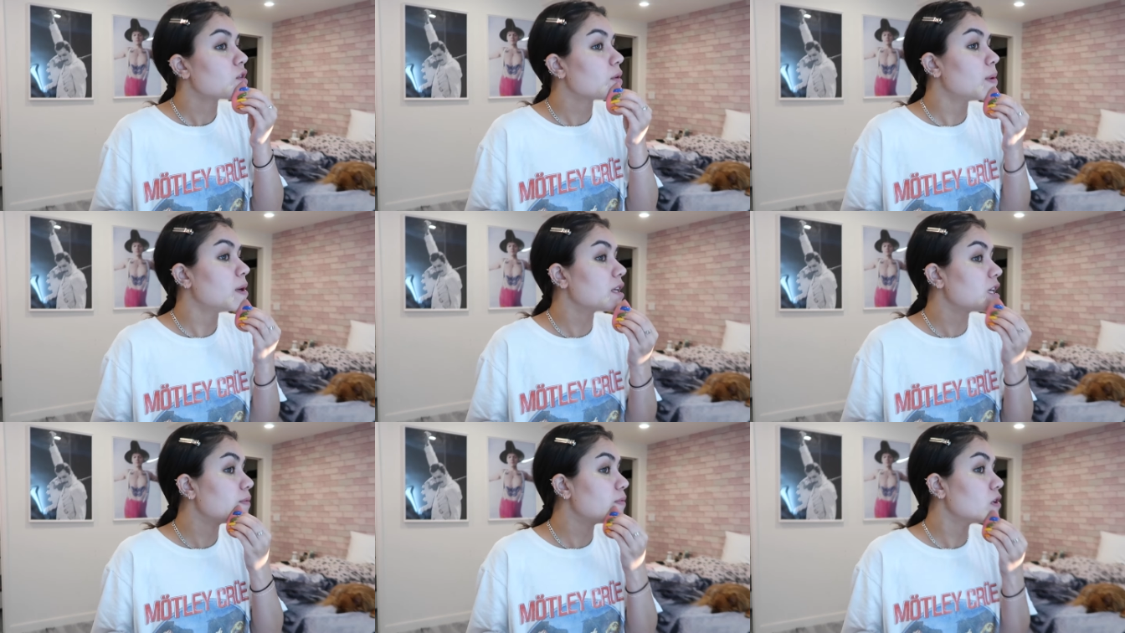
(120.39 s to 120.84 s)
So
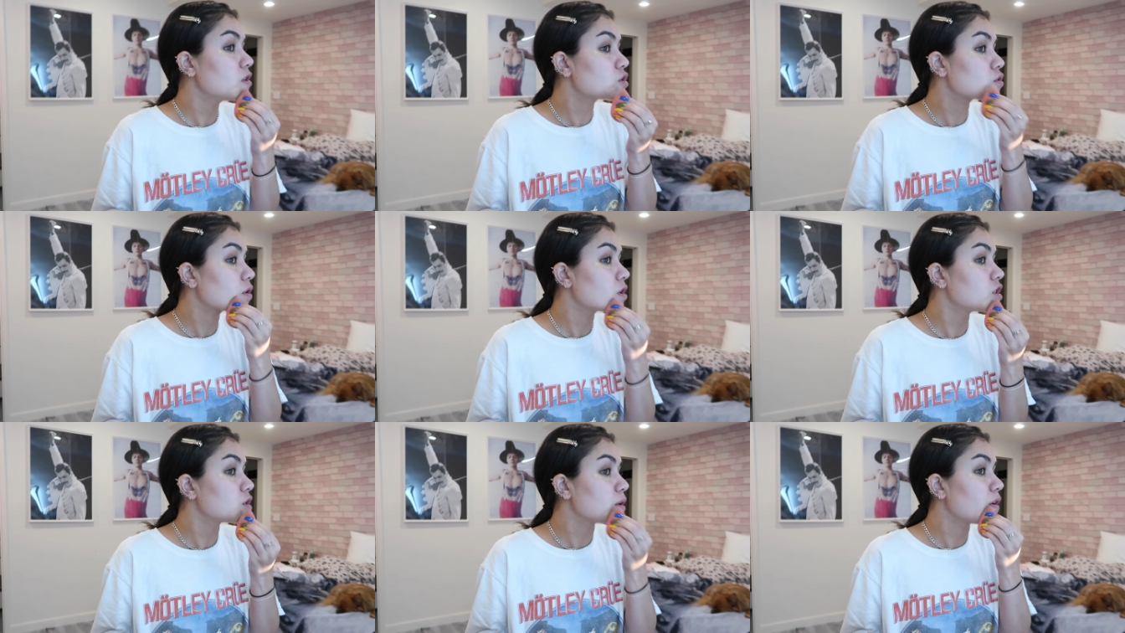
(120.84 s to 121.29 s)
I'm gonna keep this
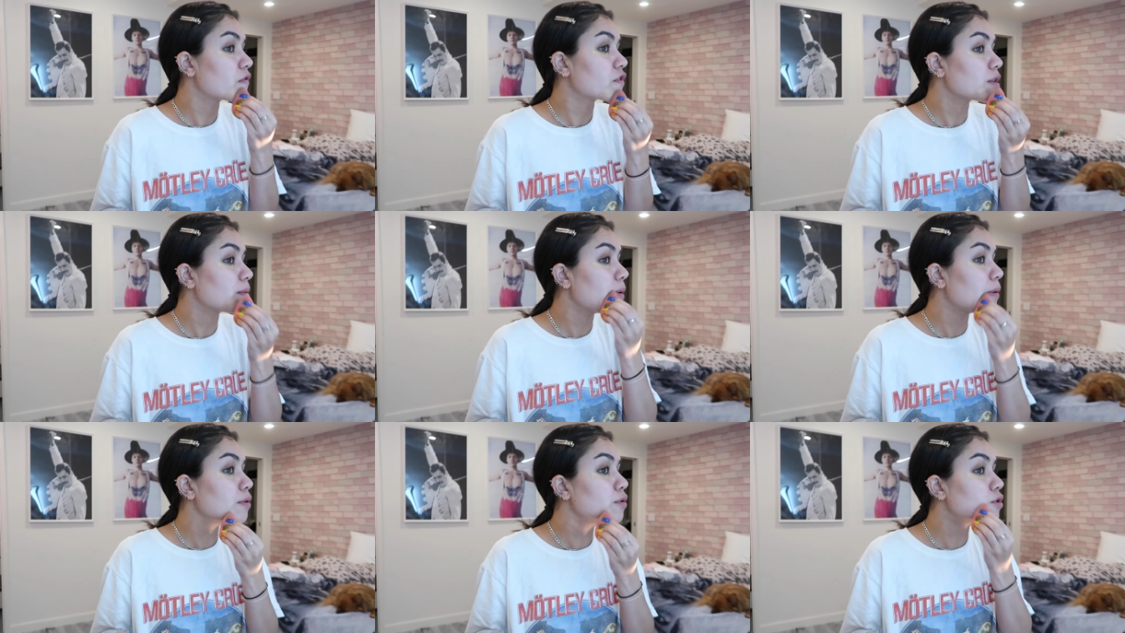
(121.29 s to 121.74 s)
short and sweet.
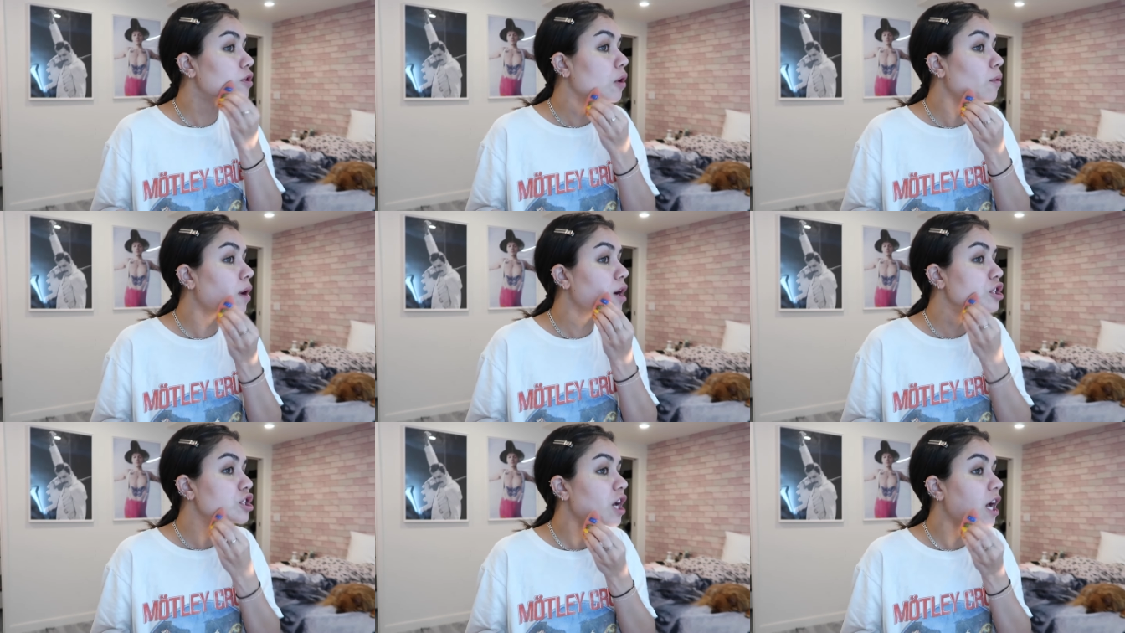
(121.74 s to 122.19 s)
For the people who
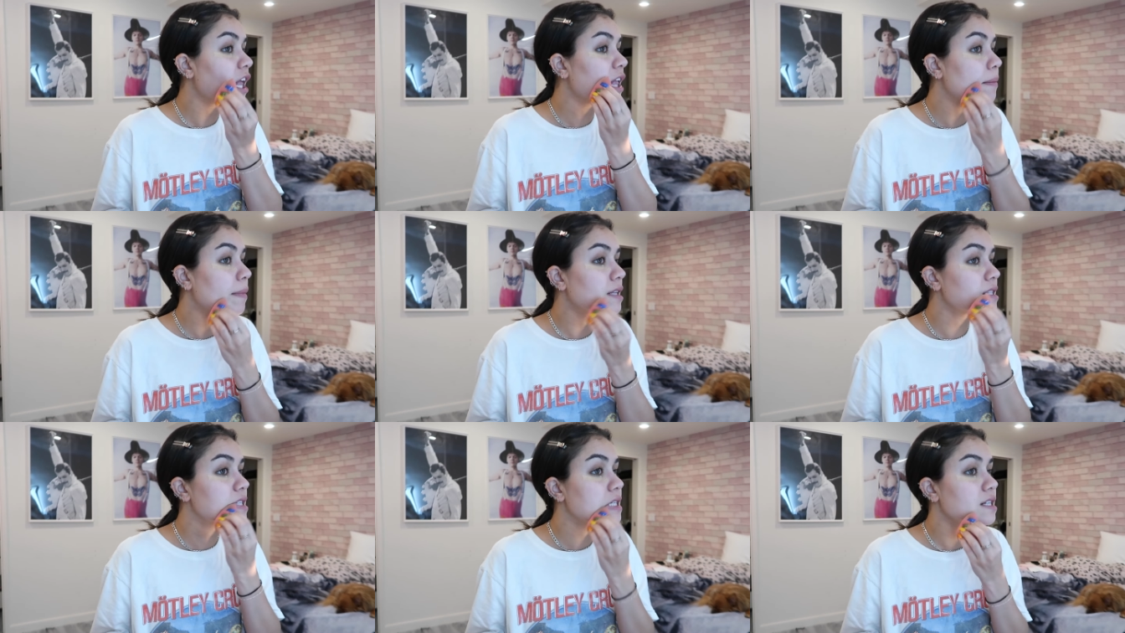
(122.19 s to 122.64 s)
don't watch it,
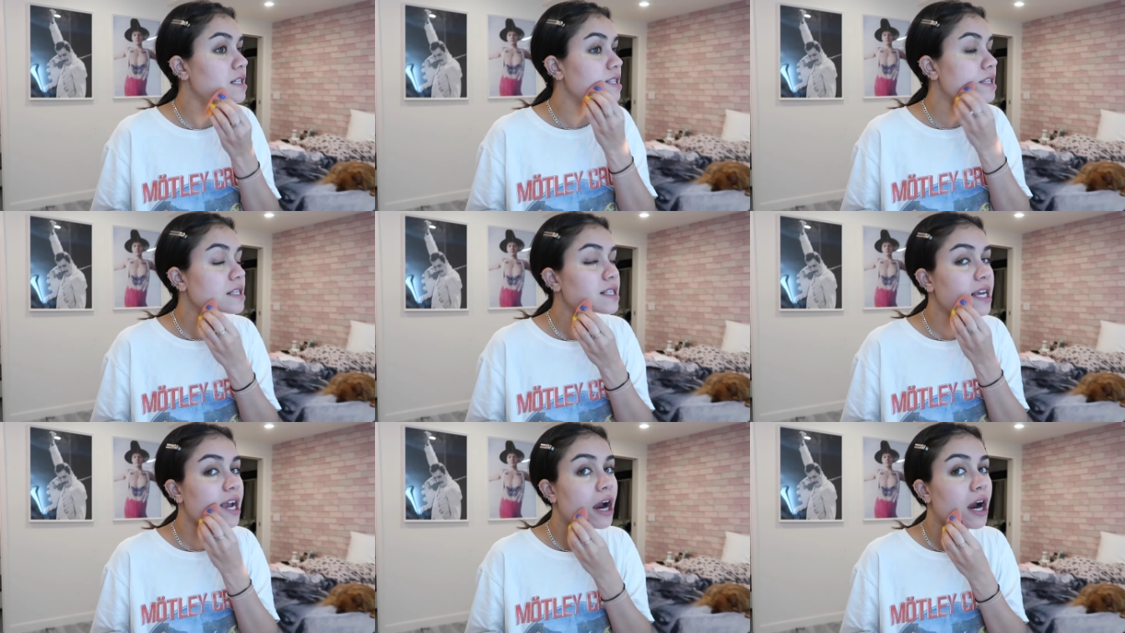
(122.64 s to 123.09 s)
Eddie Munson is
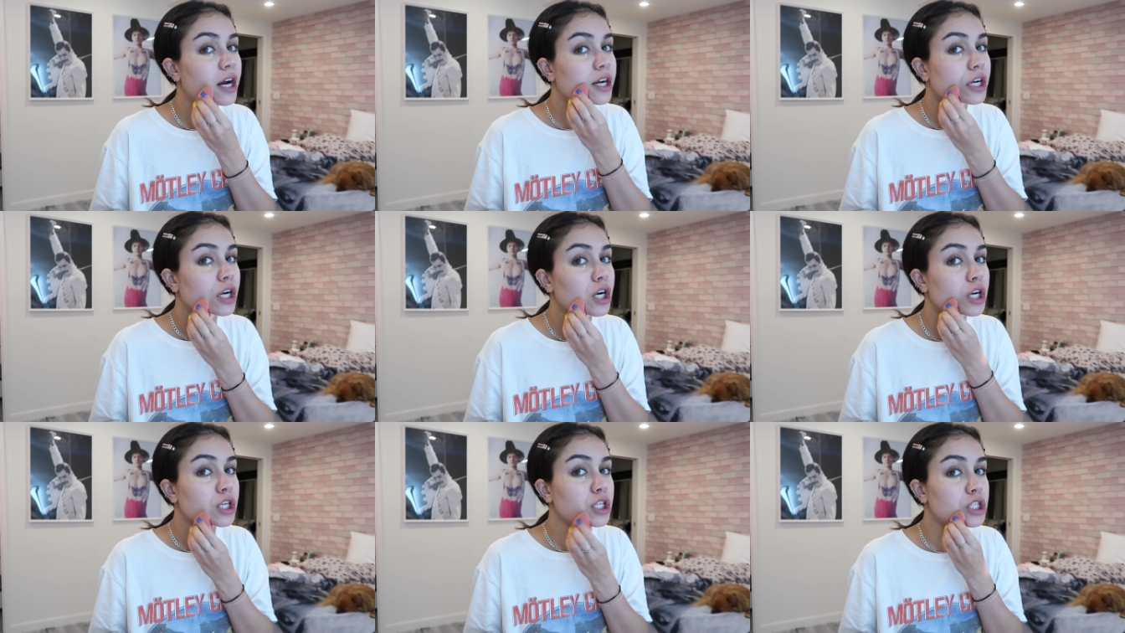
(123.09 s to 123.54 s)
this
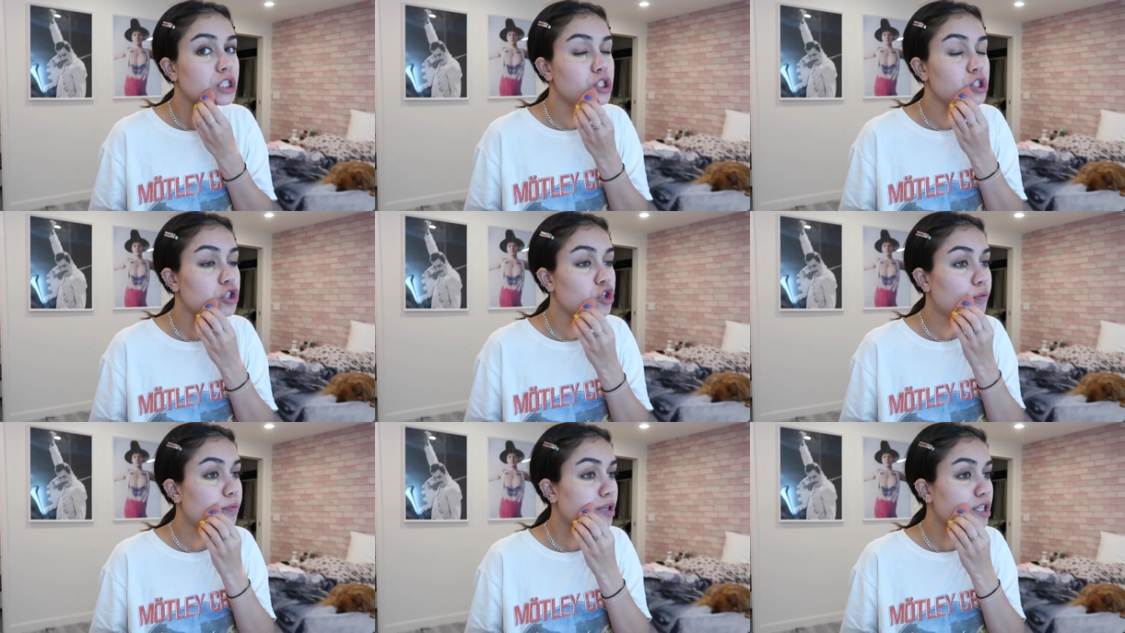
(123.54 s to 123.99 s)
character.
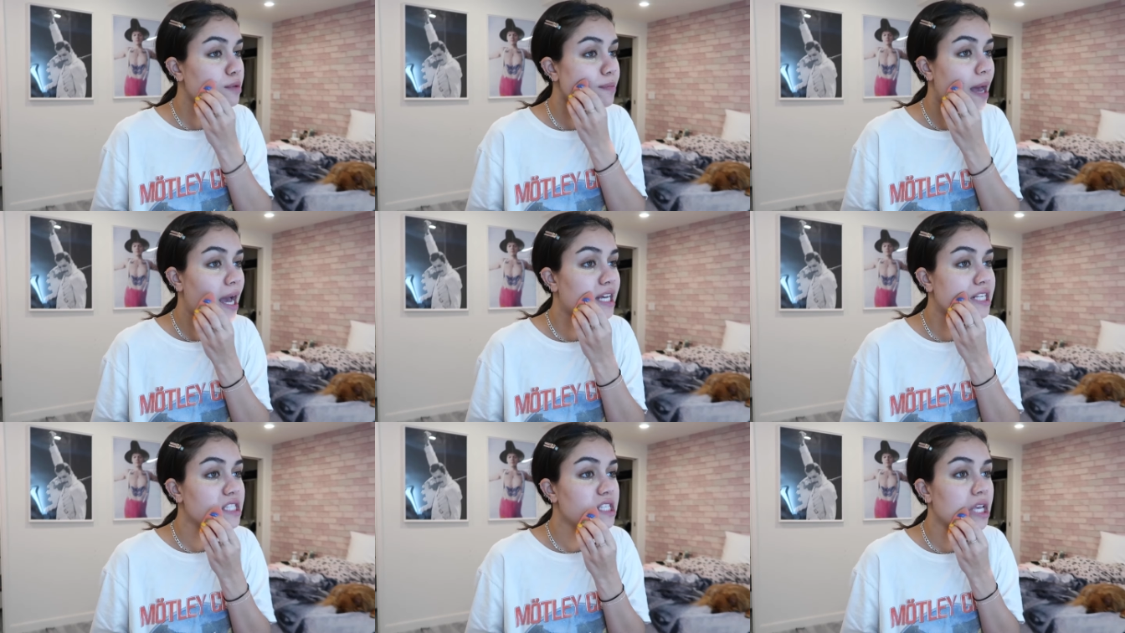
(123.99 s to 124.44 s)
He's super
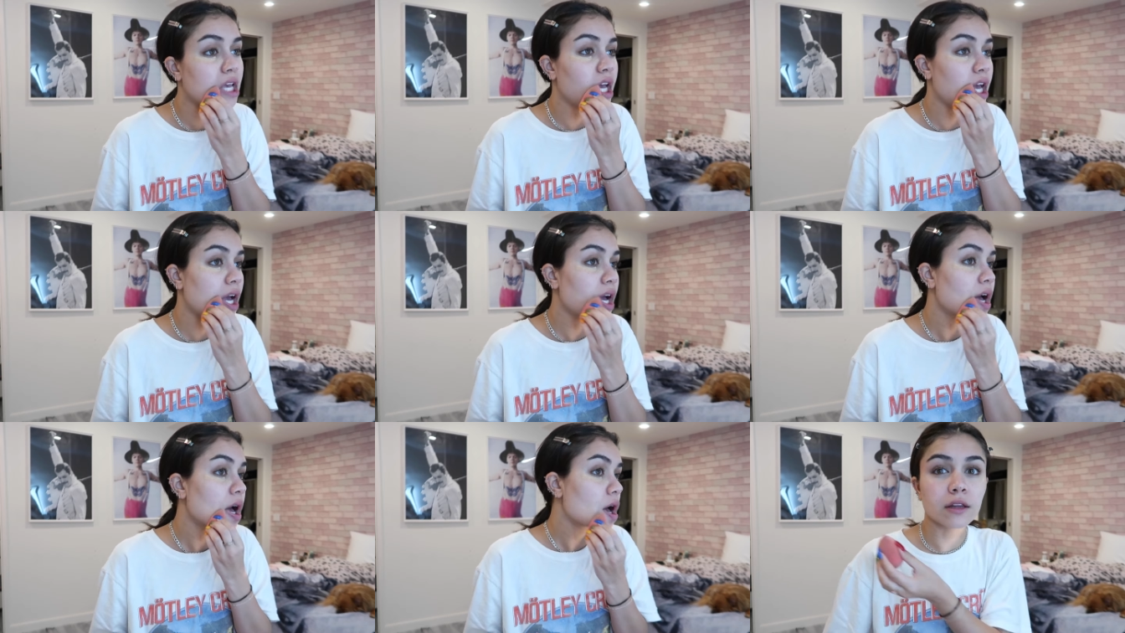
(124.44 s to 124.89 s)

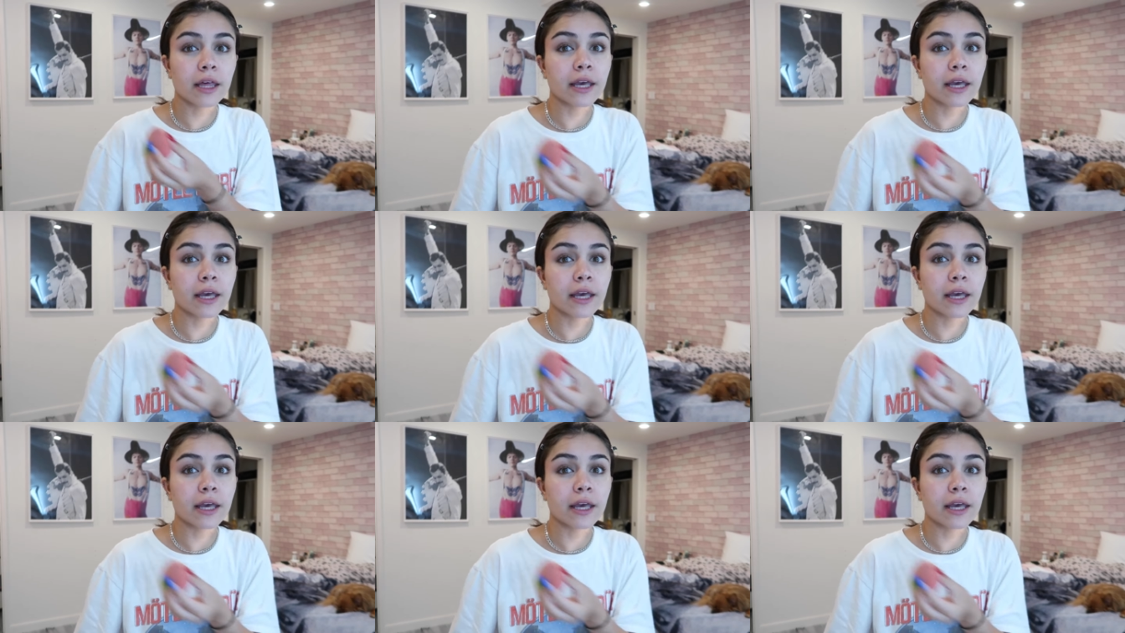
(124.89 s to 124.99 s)
smexy.